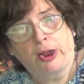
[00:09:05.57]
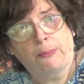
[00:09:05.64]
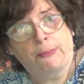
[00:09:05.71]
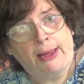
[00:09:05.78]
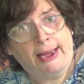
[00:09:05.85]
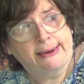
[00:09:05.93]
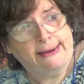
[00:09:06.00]

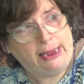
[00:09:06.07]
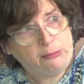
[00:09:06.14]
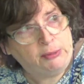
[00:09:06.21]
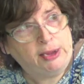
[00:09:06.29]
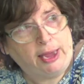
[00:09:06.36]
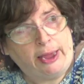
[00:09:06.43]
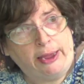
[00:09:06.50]

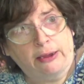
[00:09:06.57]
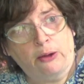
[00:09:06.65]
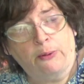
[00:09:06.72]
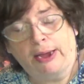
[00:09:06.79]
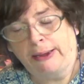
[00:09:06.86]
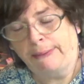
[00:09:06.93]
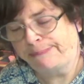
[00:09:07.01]
macadamia cake,
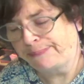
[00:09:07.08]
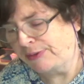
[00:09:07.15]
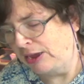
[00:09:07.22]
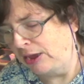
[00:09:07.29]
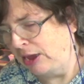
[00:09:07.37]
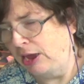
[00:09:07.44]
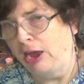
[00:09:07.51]
okay?
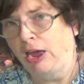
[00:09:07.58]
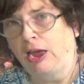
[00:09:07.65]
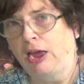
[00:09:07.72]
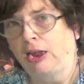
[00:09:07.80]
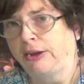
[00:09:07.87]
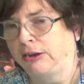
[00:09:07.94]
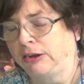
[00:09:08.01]

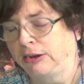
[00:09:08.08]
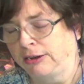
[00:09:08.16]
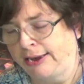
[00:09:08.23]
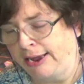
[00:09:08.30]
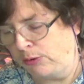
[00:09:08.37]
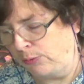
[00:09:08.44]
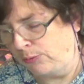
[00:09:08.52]
Now,